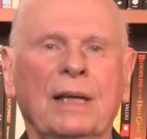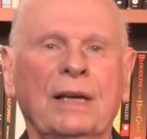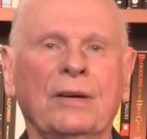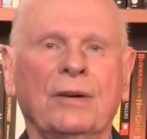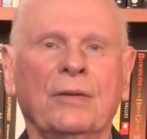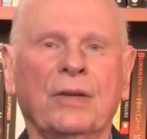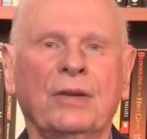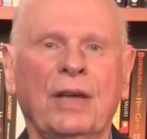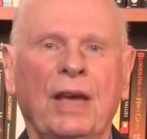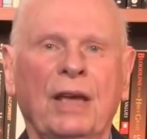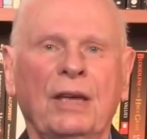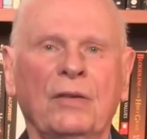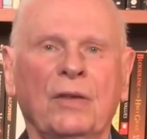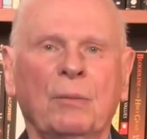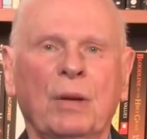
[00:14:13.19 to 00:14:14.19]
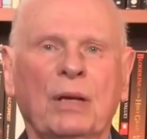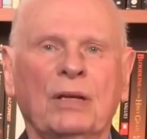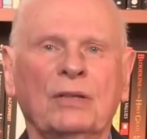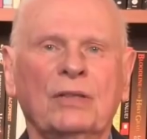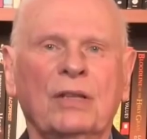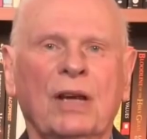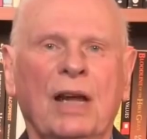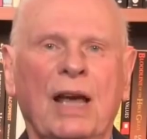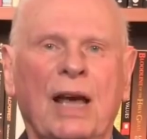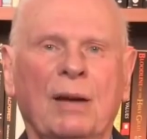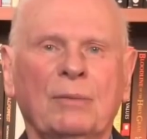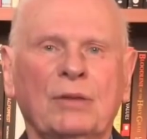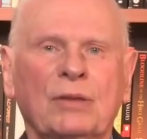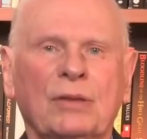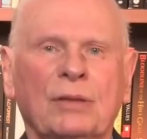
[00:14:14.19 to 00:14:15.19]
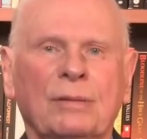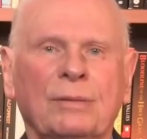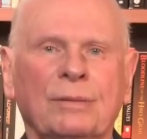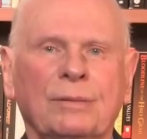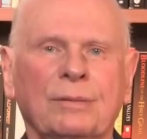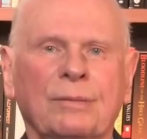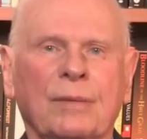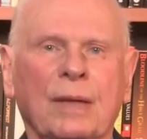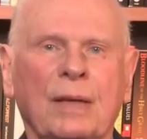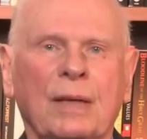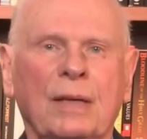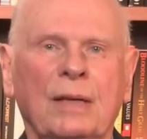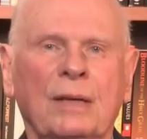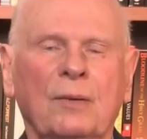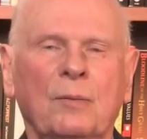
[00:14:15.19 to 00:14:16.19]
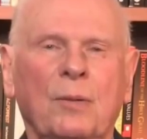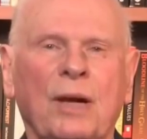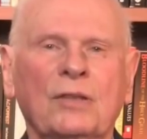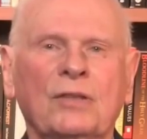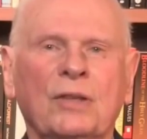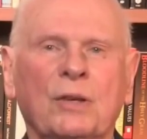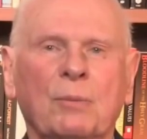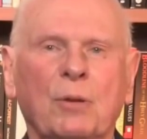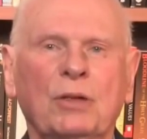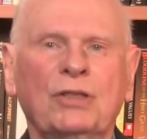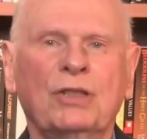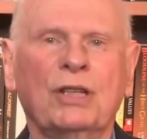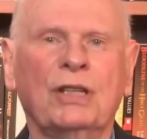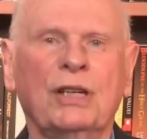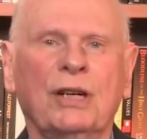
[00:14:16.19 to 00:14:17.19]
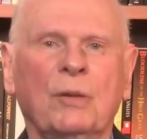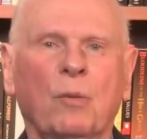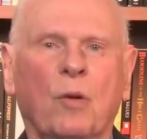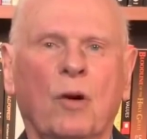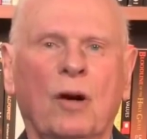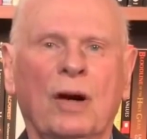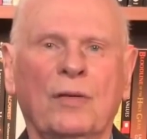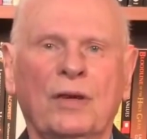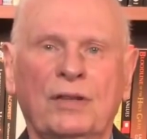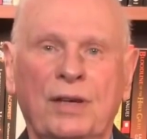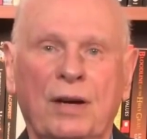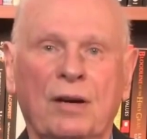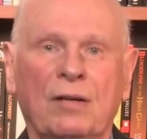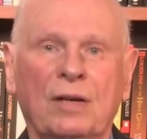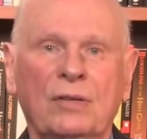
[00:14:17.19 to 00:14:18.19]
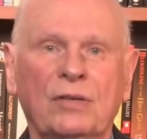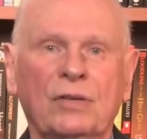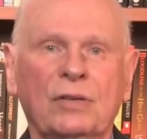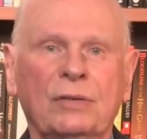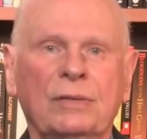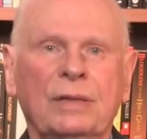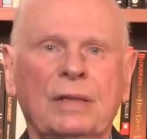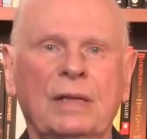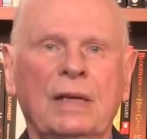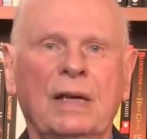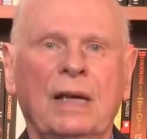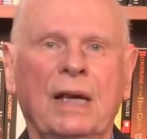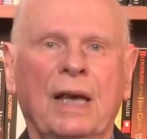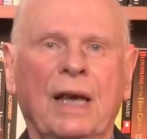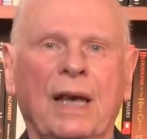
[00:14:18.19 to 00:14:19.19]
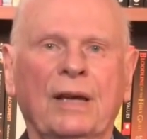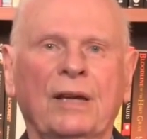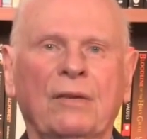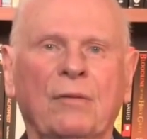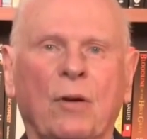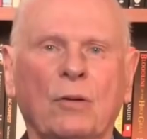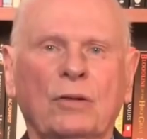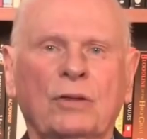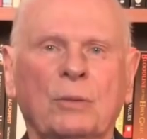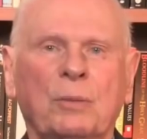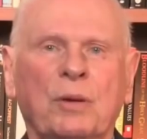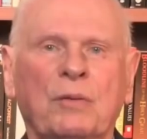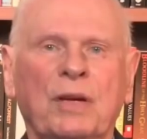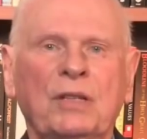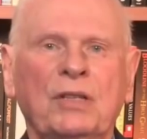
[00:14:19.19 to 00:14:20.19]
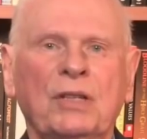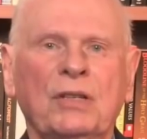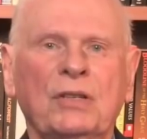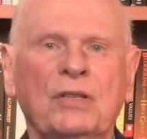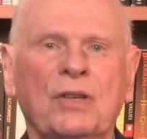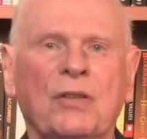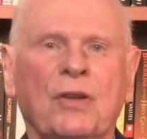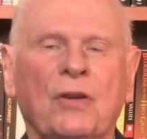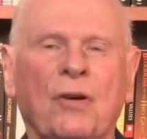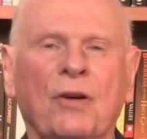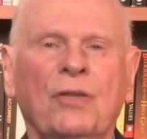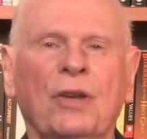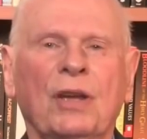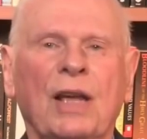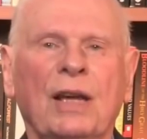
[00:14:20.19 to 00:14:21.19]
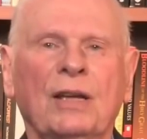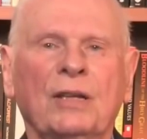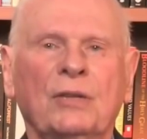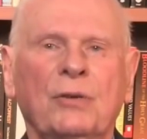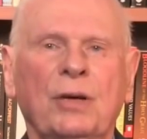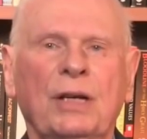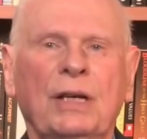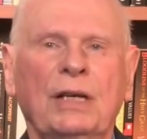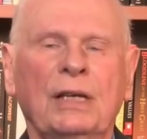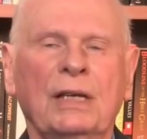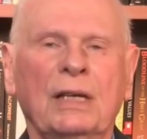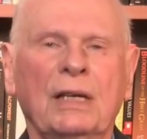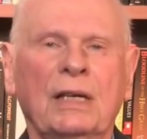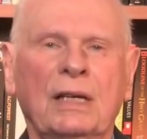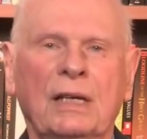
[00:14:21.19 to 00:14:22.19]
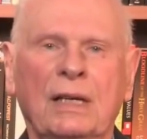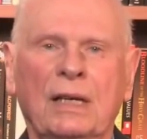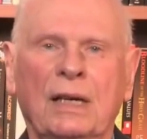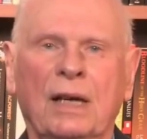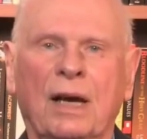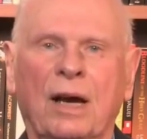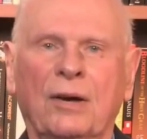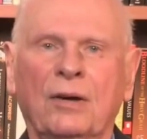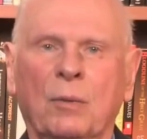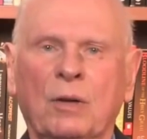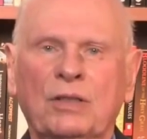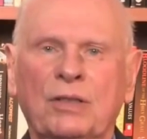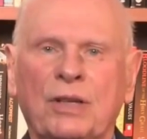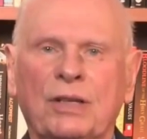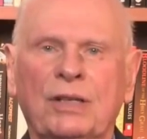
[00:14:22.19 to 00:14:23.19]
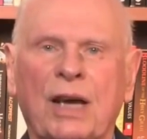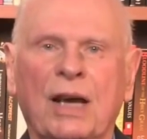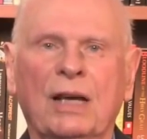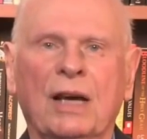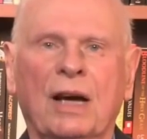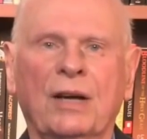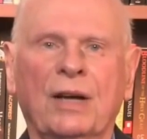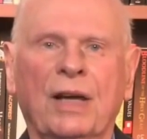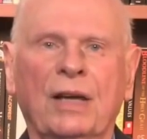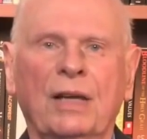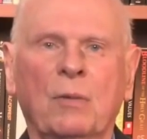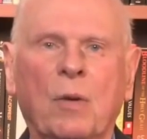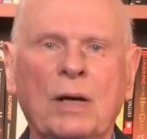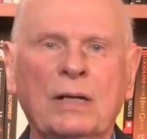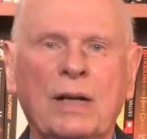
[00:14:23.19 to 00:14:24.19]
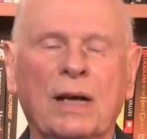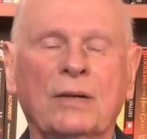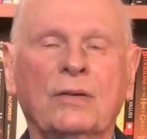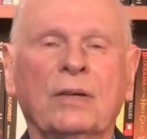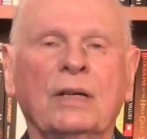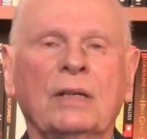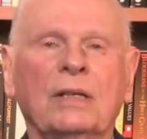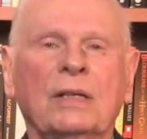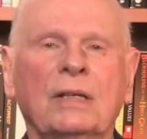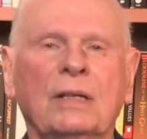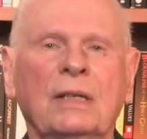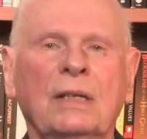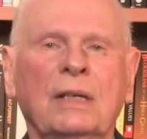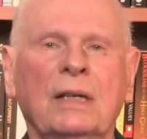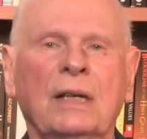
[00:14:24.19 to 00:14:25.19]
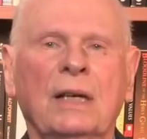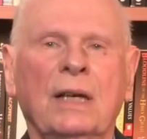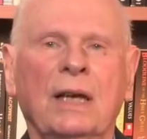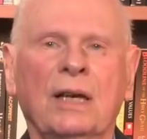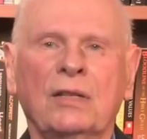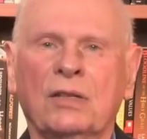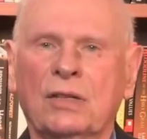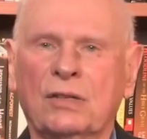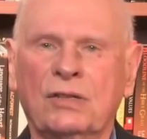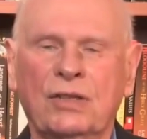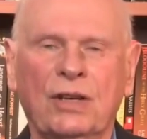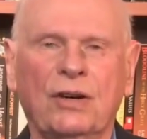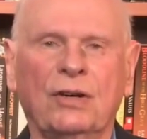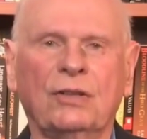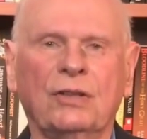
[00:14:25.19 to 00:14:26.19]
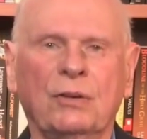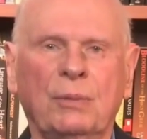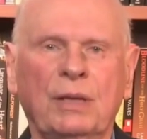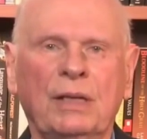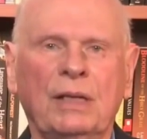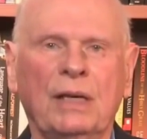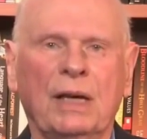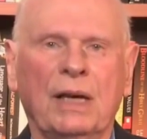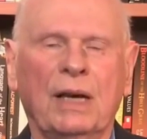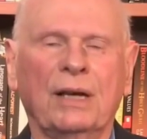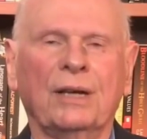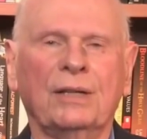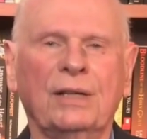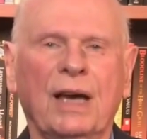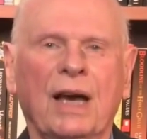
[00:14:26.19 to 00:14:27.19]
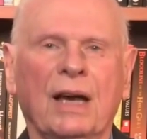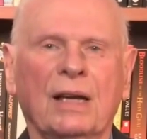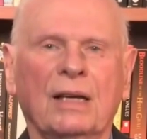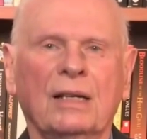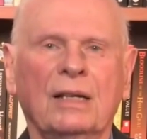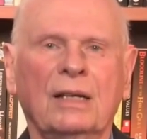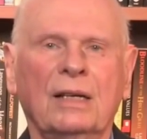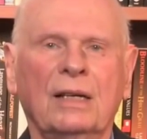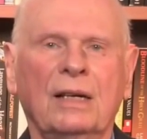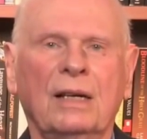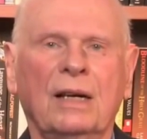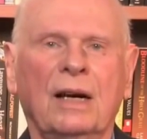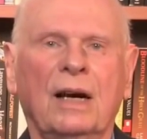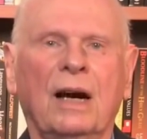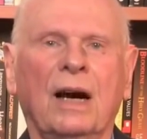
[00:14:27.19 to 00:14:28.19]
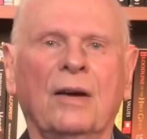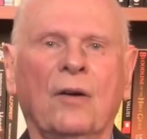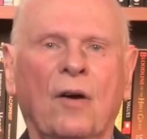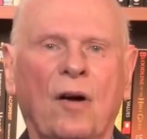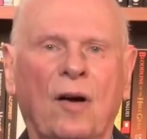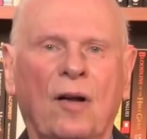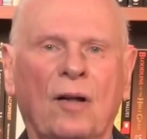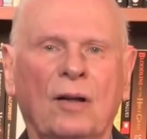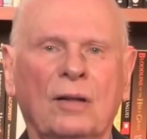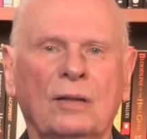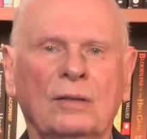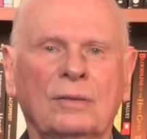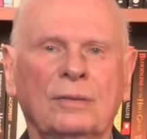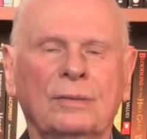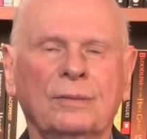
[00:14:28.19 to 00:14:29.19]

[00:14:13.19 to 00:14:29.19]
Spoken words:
Later in the day, the buildings collapsed. President Bush declared war on the terrorists and invoked the provisions in the North Atlantic Treaty, under which an attack on any one country is considered to be an attack on all.